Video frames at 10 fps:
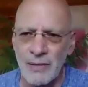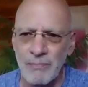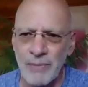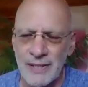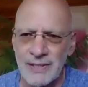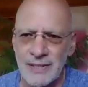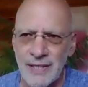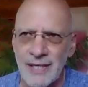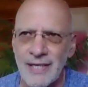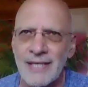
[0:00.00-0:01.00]
But
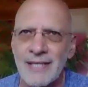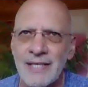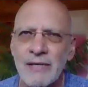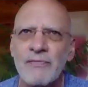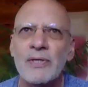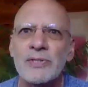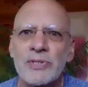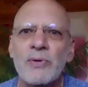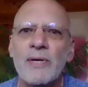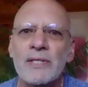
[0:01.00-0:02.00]
I think it falls
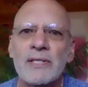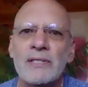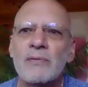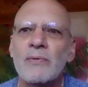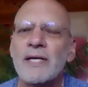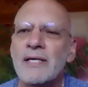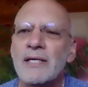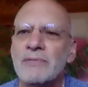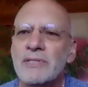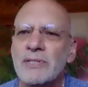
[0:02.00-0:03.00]
short when it
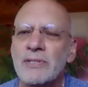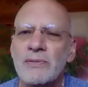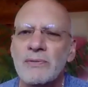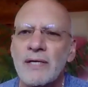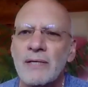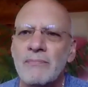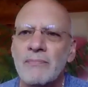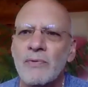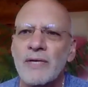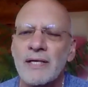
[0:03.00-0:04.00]
comes to
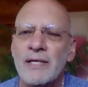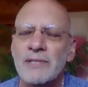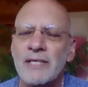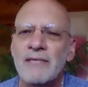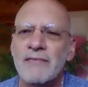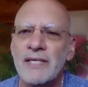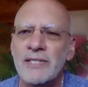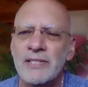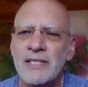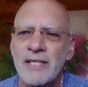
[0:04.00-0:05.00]

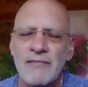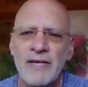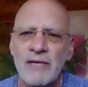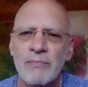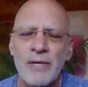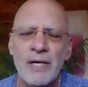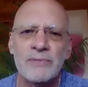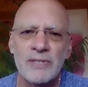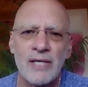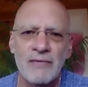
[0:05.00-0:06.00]
innovation and innovative problem
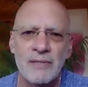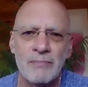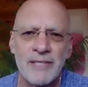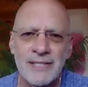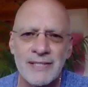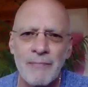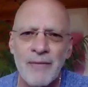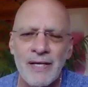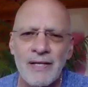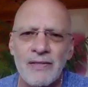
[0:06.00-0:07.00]
solving, because
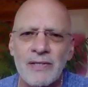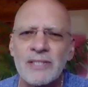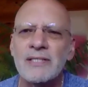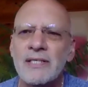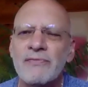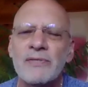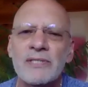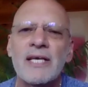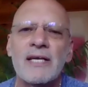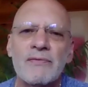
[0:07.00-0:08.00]
there's a different
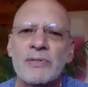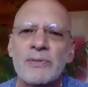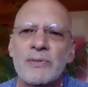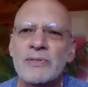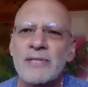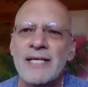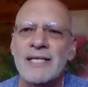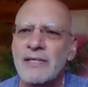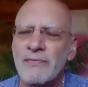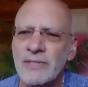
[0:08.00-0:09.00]
set of tools and
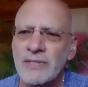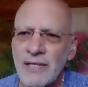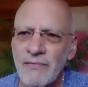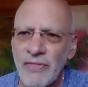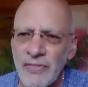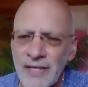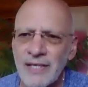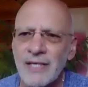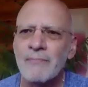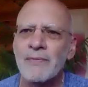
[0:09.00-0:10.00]
a different set of
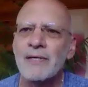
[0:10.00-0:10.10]
thinking